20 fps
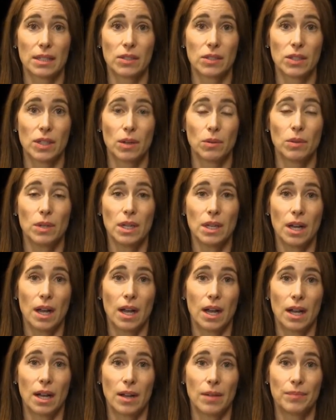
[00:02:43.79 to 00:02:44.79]
So
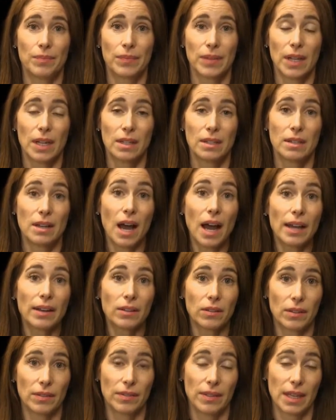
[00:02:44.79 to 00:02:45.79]
um, not a
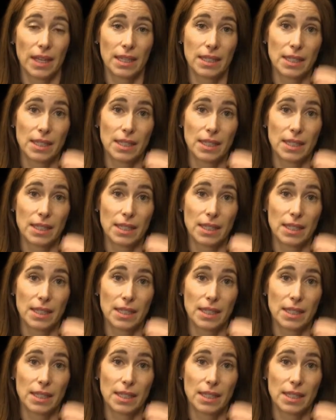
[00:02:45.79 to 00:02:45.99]
good thing.